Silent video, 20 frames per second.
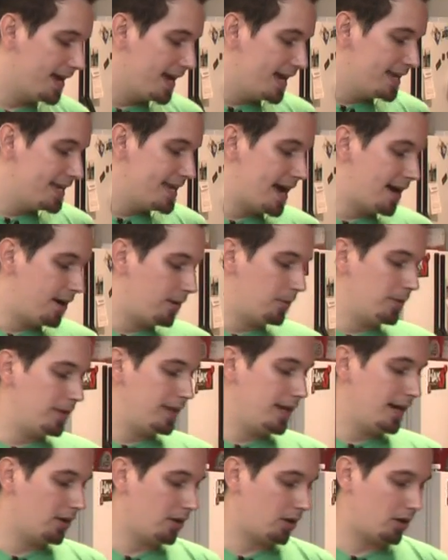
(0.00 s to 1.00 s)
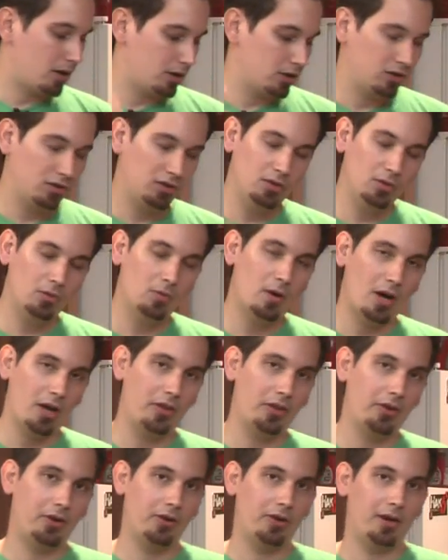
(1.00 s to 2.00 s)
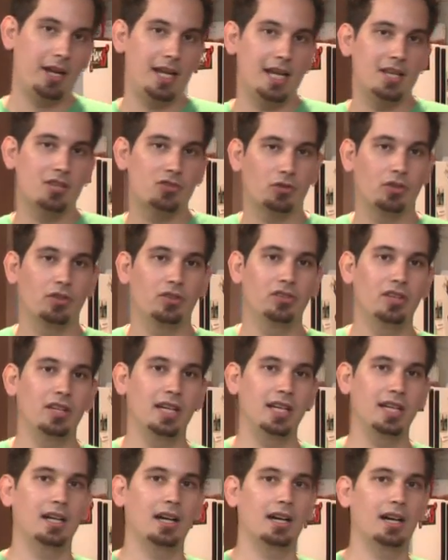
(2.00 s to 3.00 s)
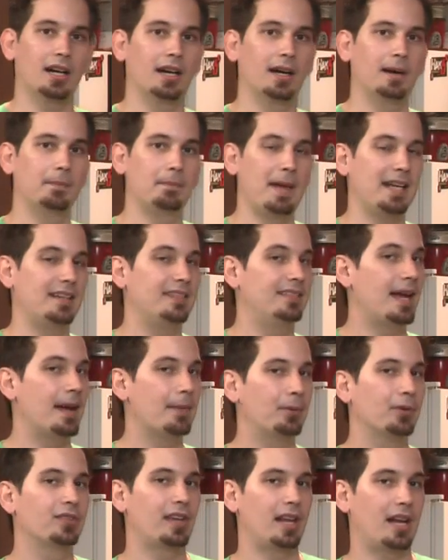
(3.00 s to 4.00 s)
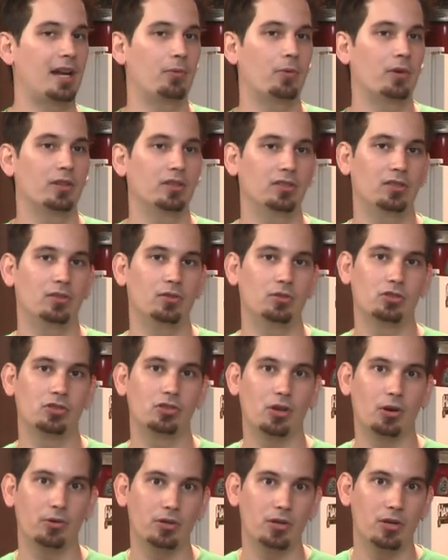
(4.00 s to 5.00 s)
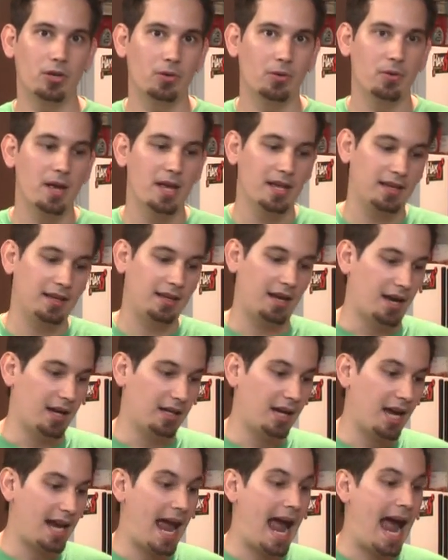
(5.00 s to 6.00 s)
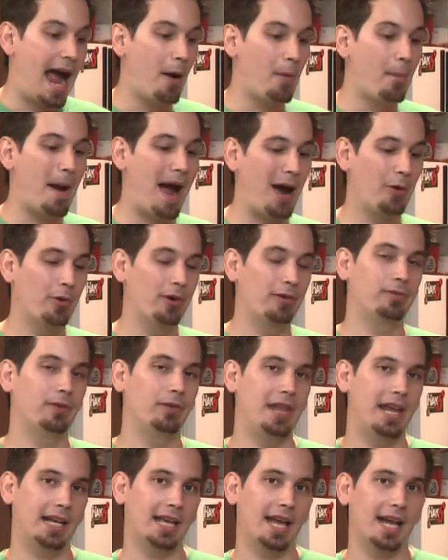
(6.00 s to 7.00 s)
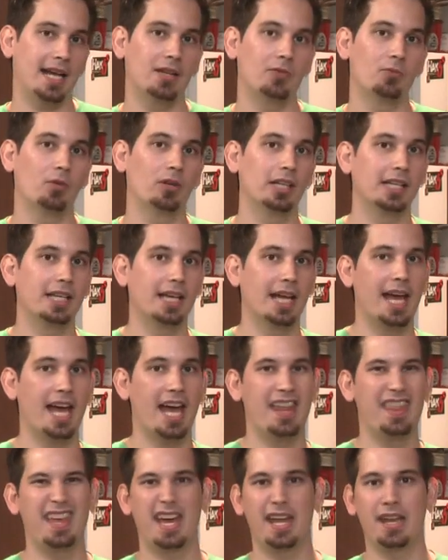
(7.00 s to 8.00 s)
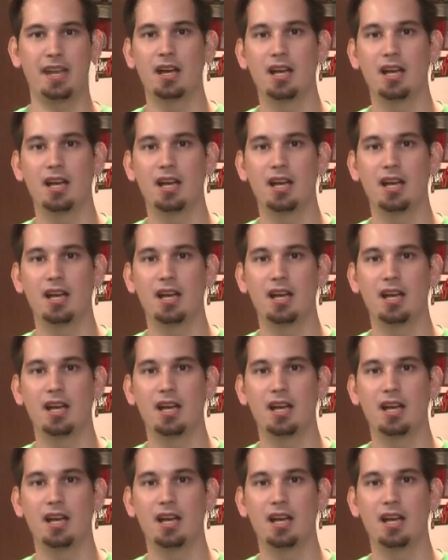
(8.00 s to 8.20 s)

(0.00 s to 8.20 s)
Now, there are two other interesting examples that I want to show you, kind of how powerful Netcat can really get, and then